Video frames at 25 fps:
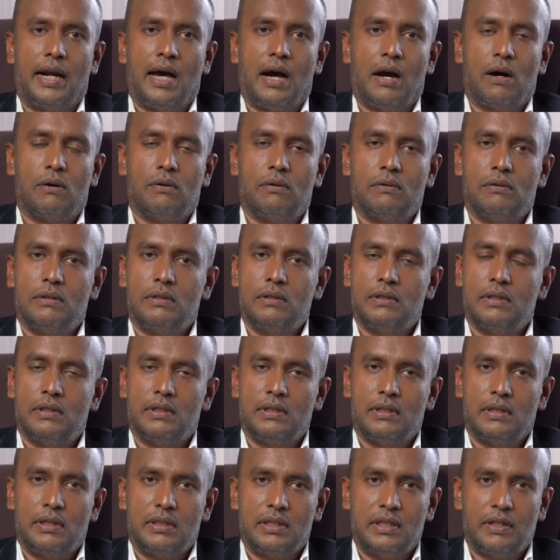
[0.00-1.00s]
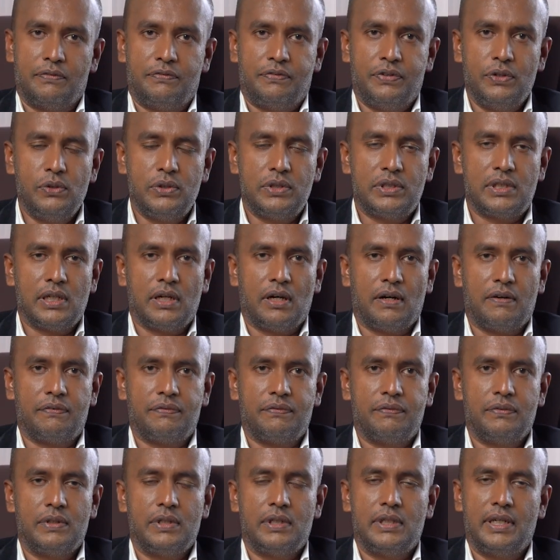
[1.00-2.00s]
Now, the future of
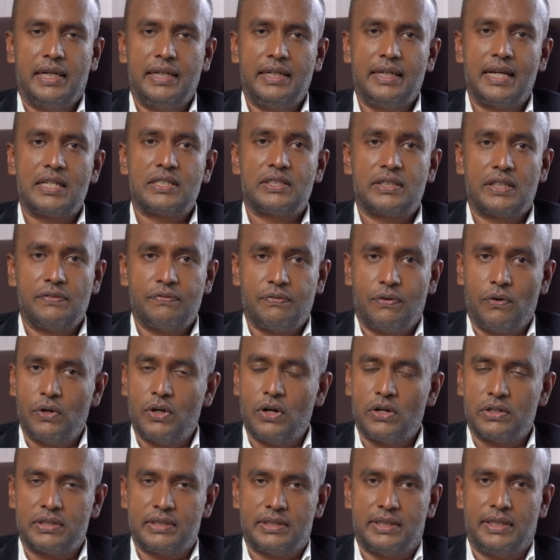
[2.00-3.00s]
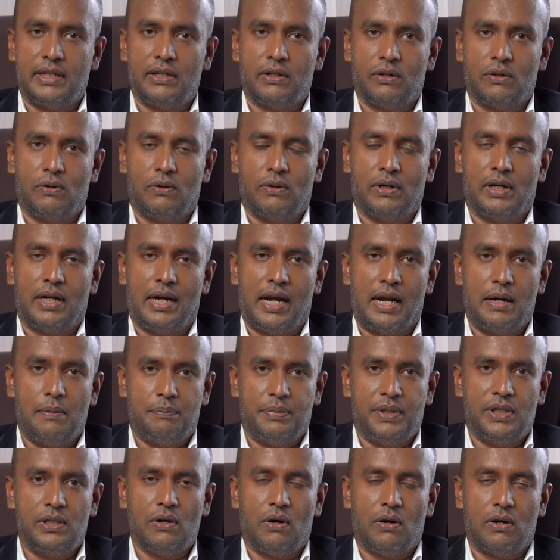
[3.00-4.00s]
Industry 4.0 and
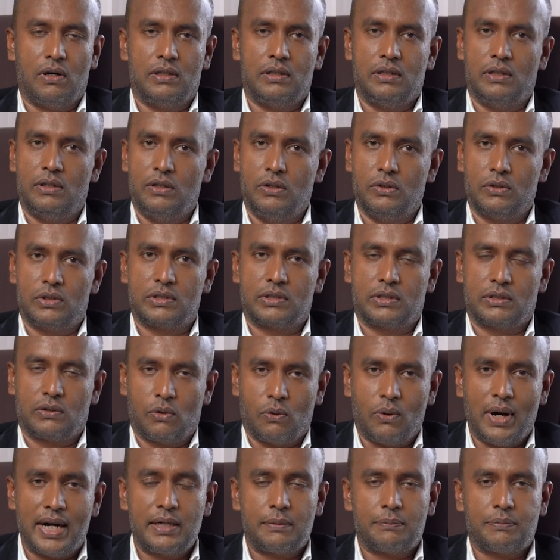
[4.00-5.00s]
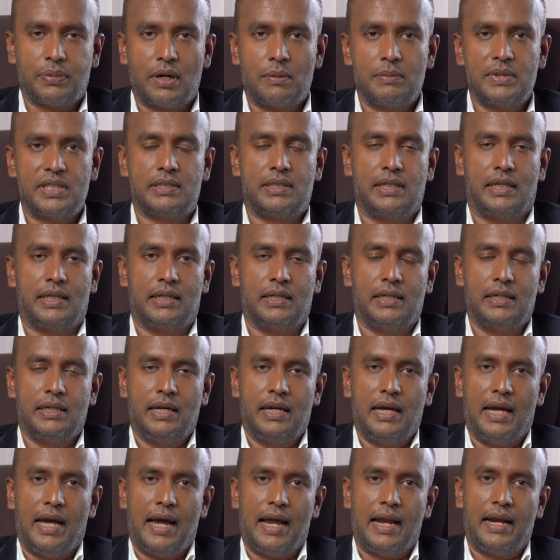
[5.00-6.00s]
beyond looks quite promising,
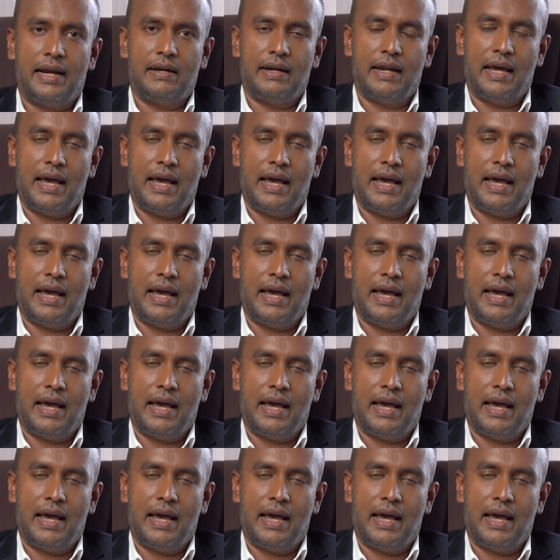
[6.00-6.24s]
and